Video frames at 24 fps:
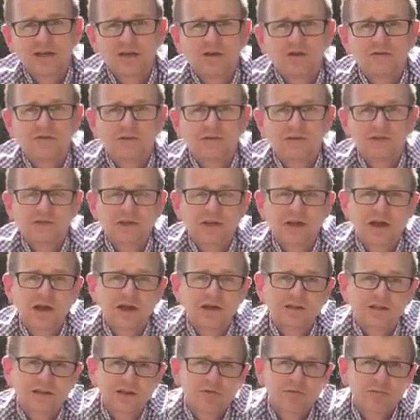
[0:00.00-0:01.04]
loose
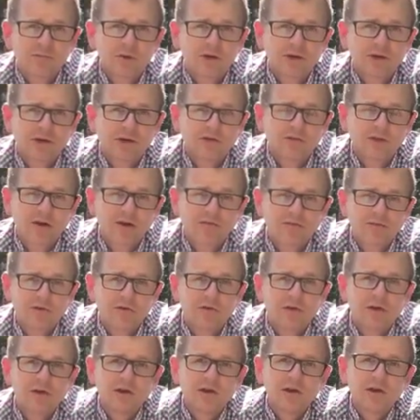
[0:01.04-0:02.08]
self-binding gravel,
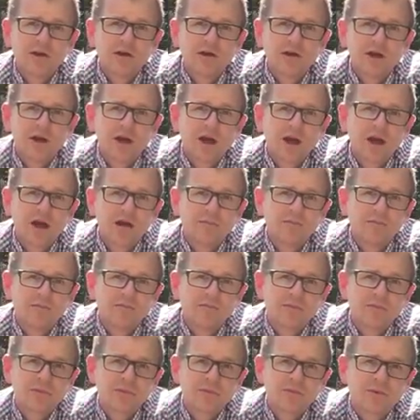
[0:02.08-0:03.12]

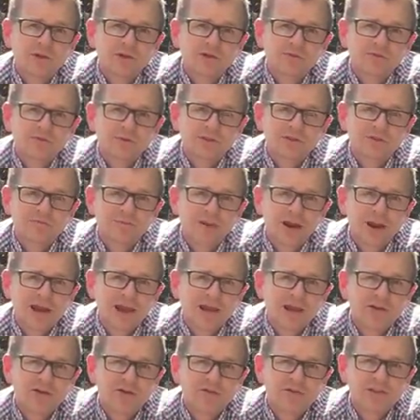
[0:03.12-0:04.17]
which was
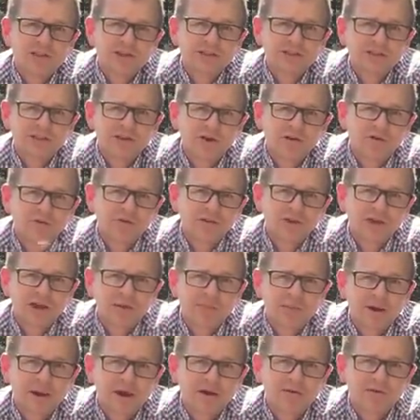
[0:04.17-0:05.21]
playing on this whole thing
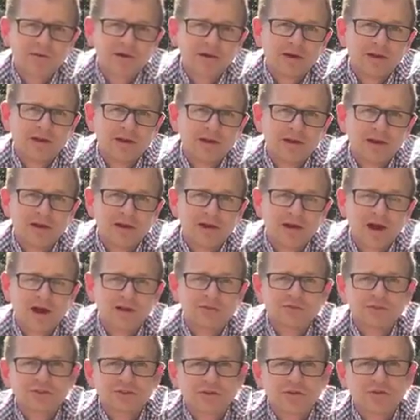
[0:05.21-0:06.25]
about an
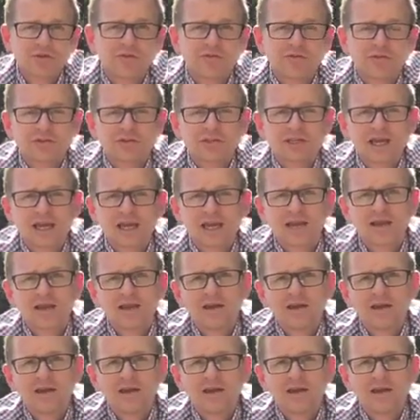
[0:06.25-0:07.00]
unsure footing,